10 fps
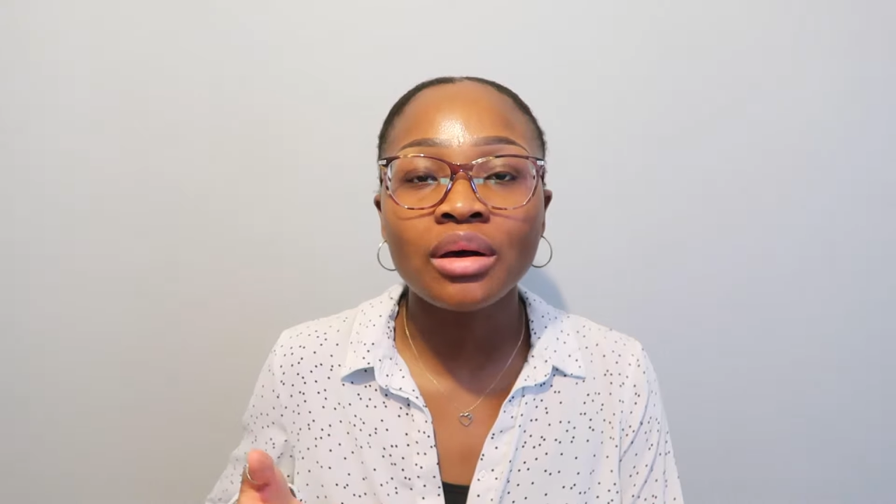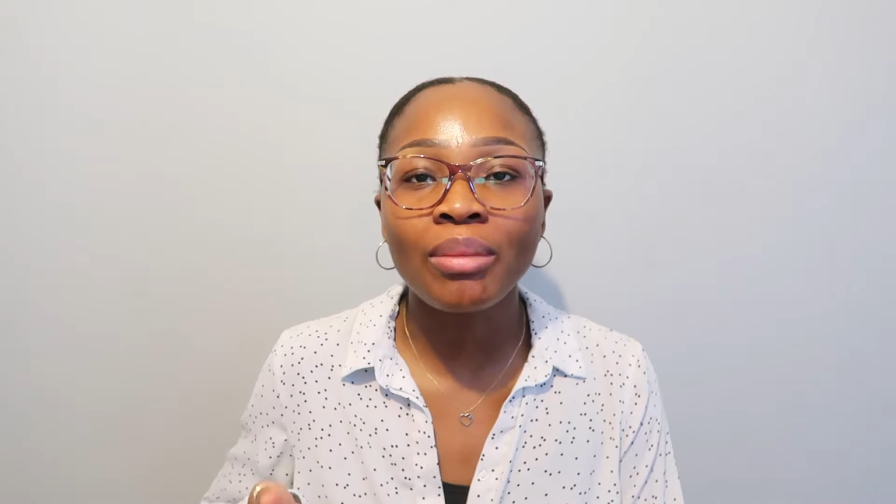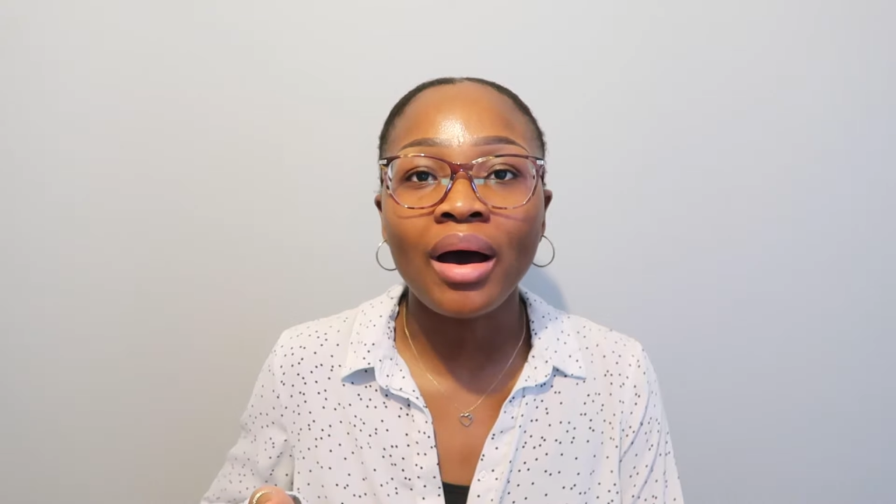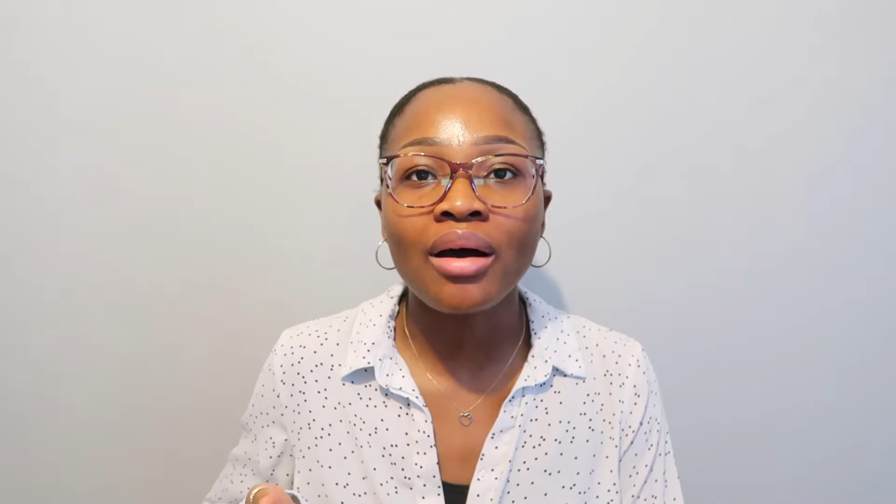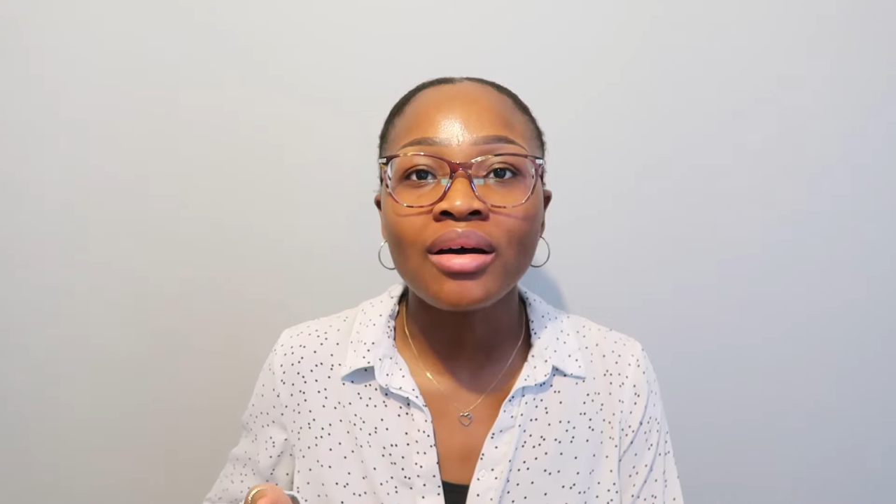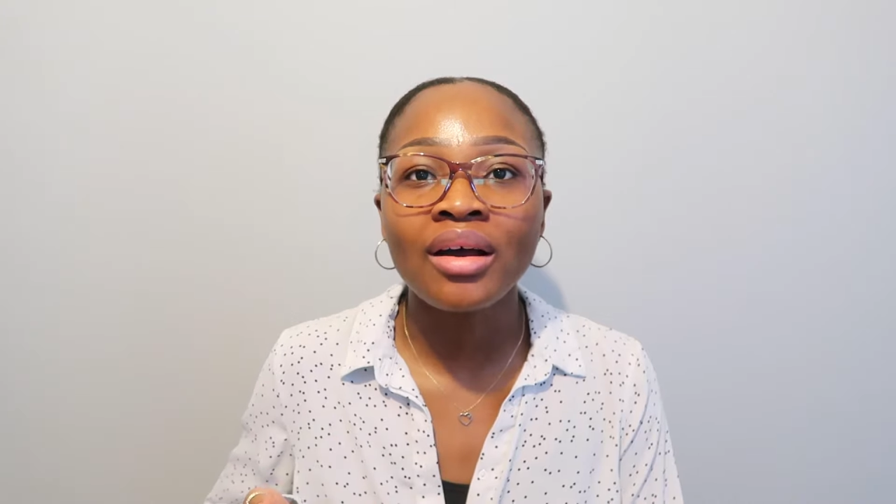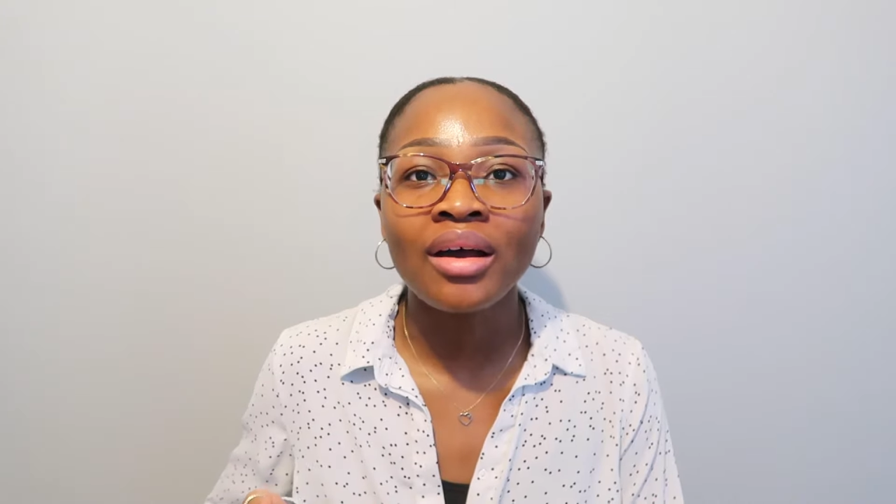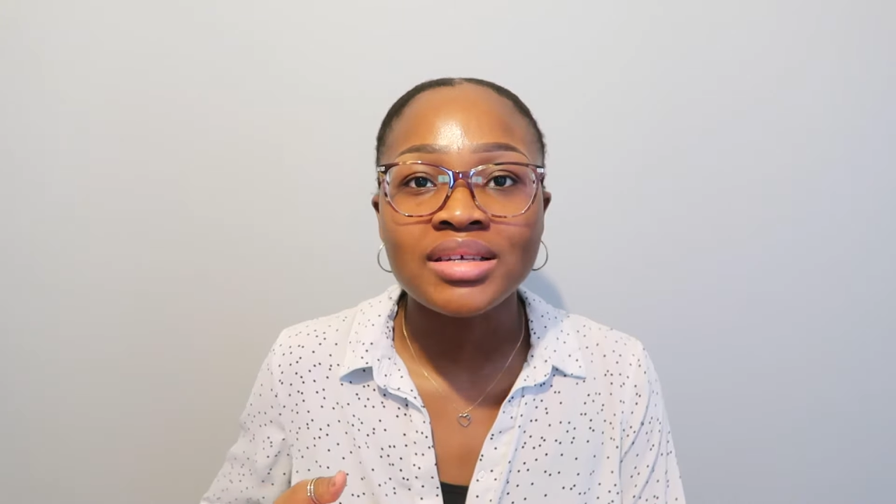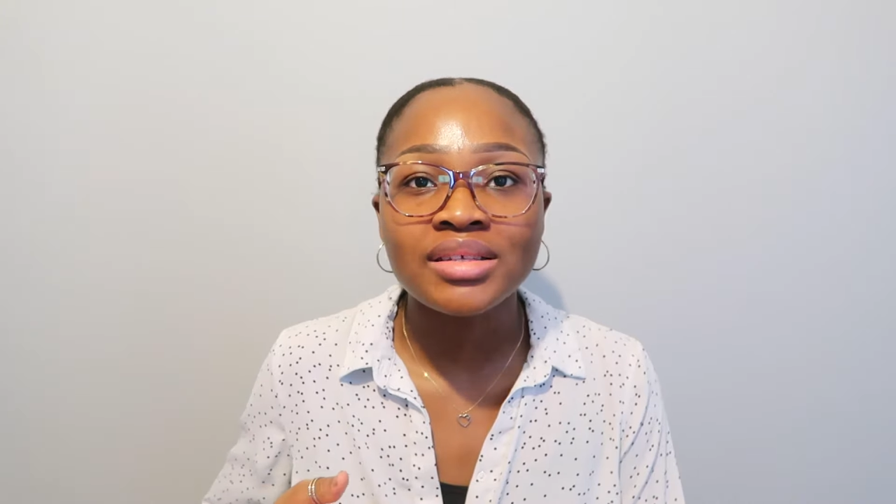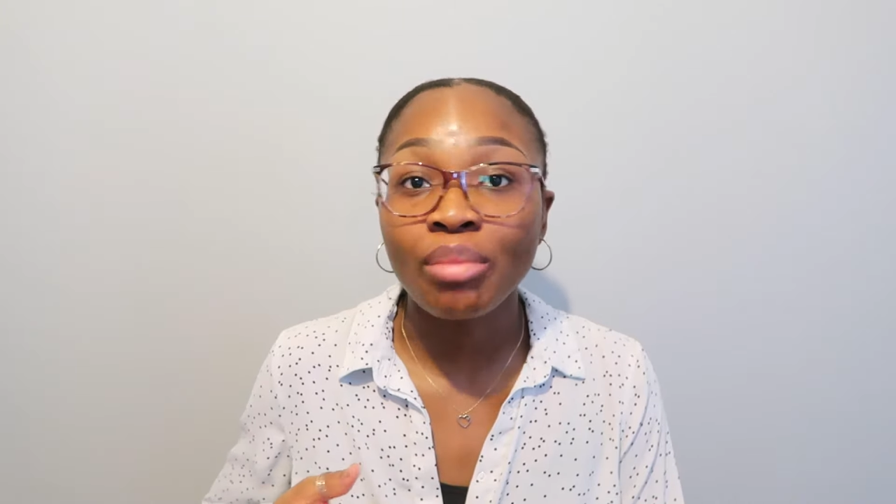about
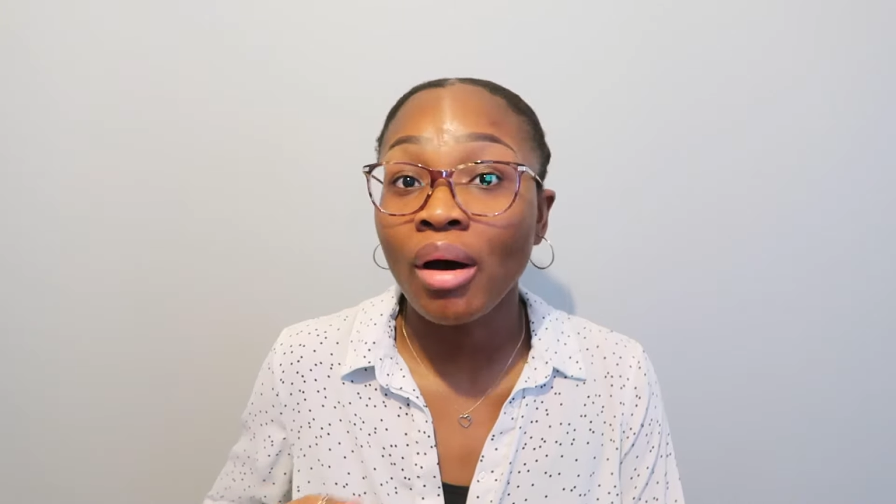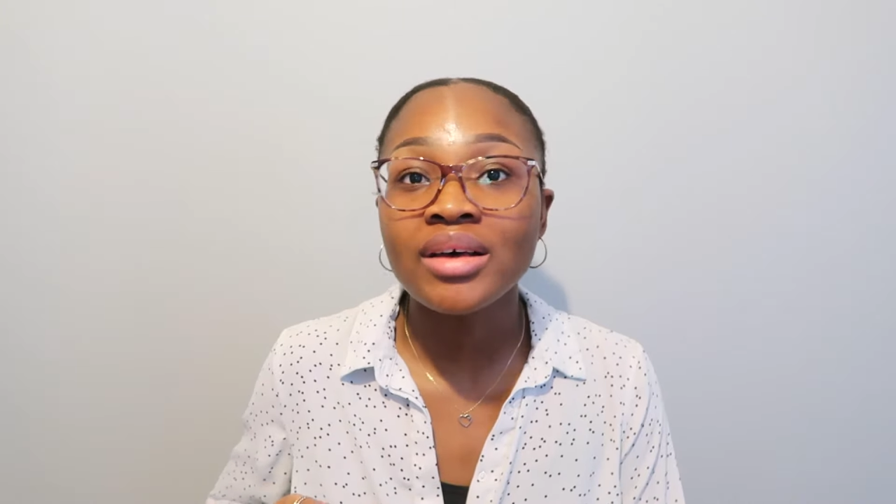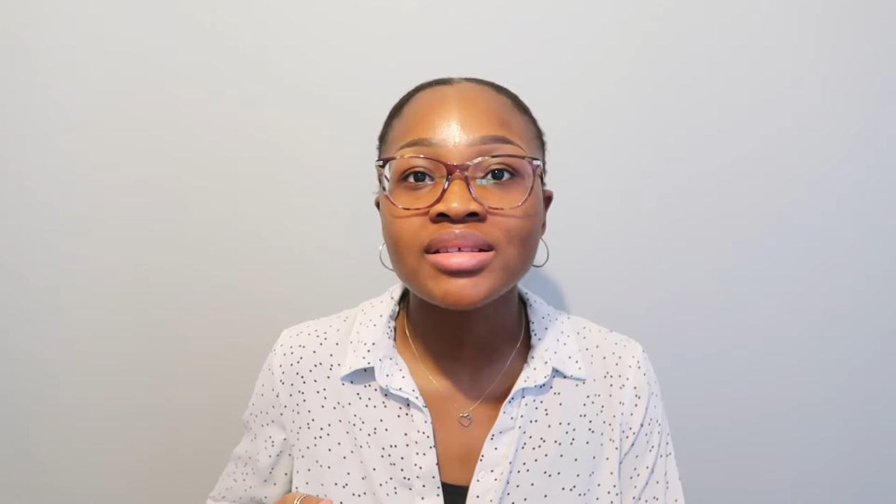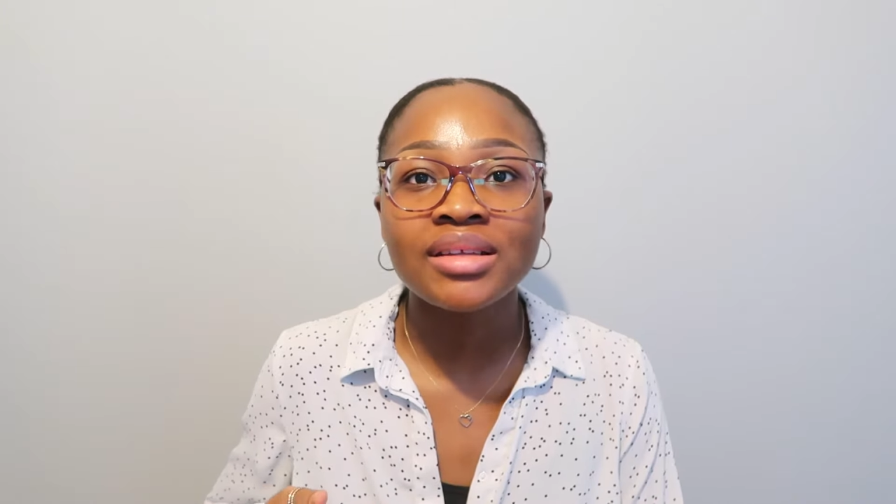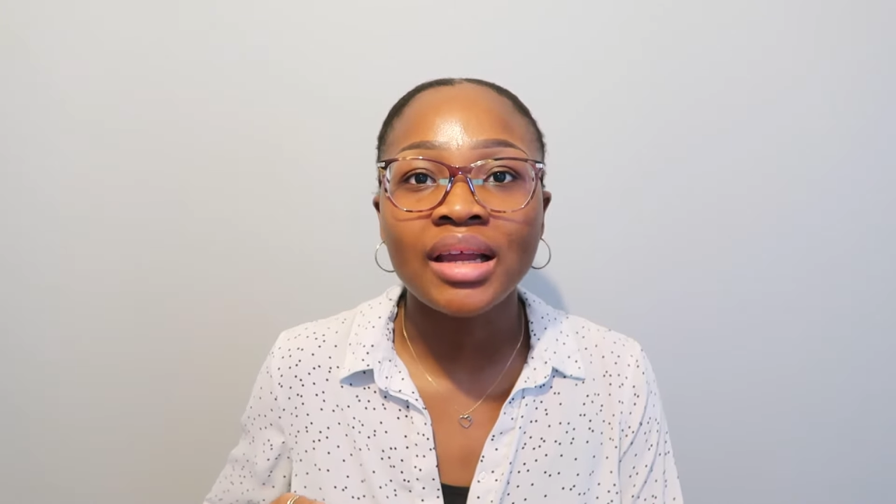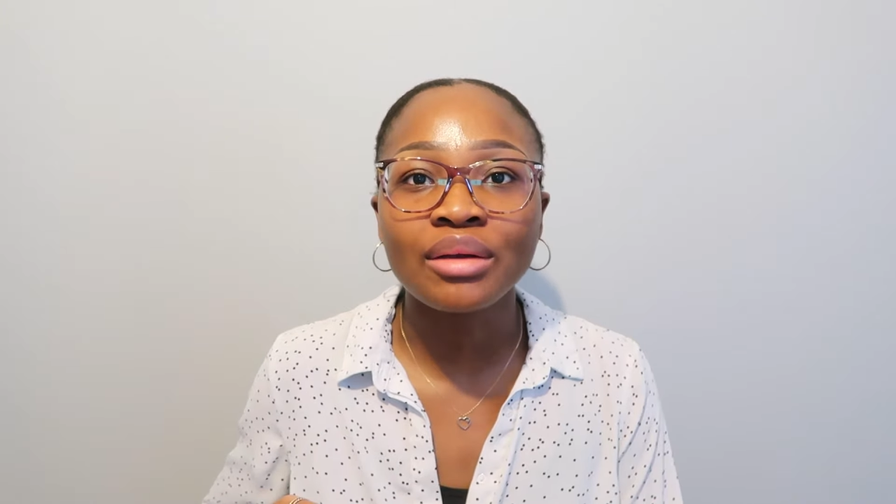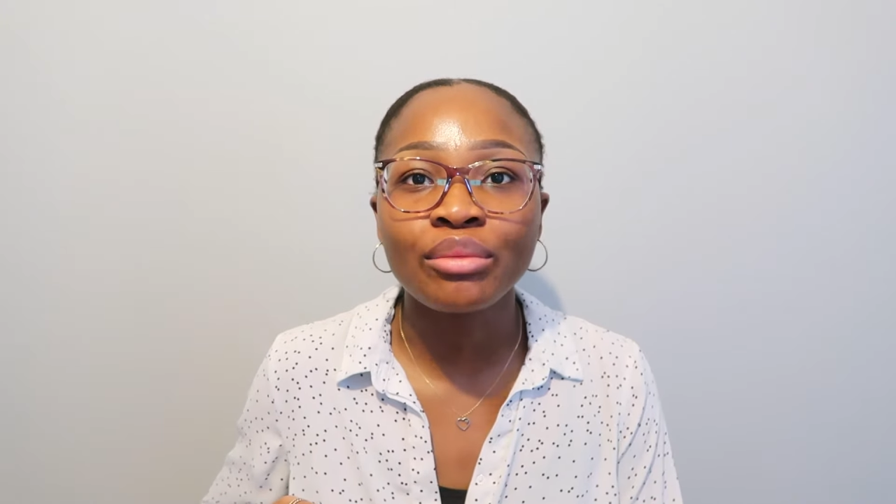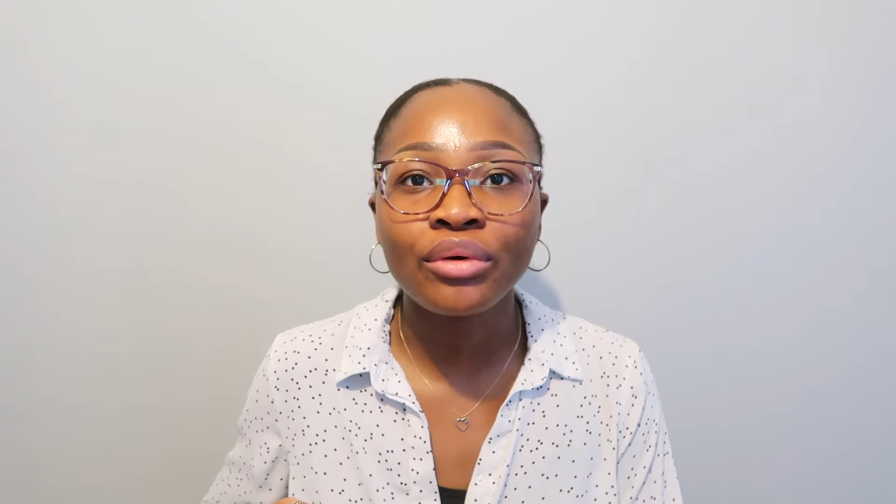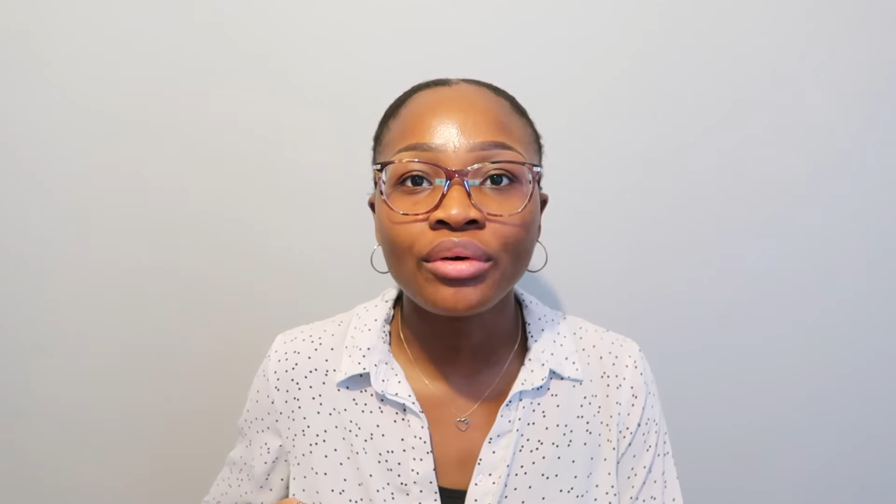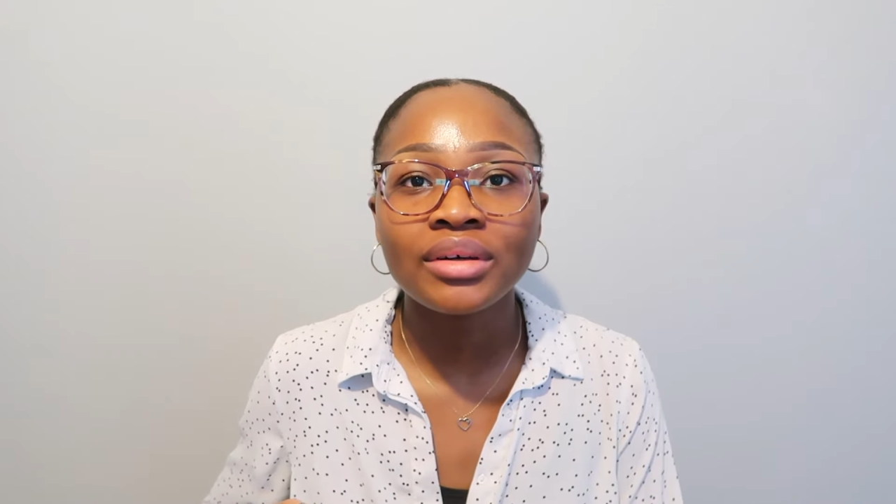this person
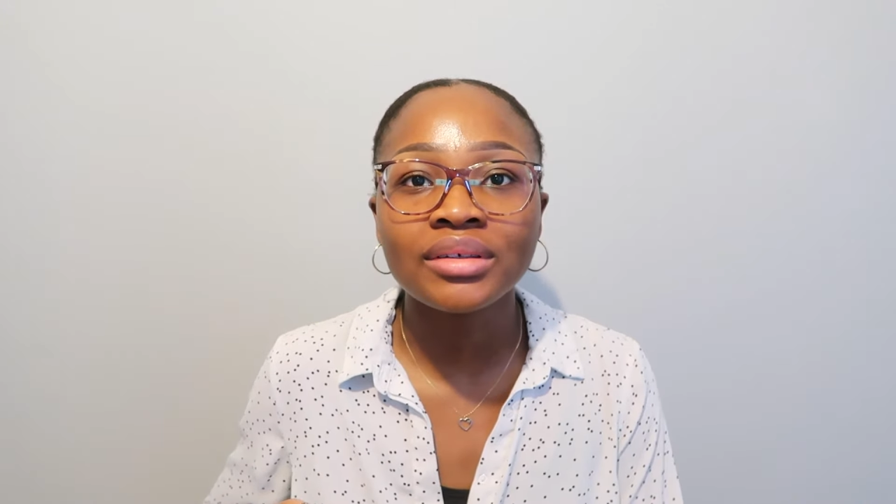anymore.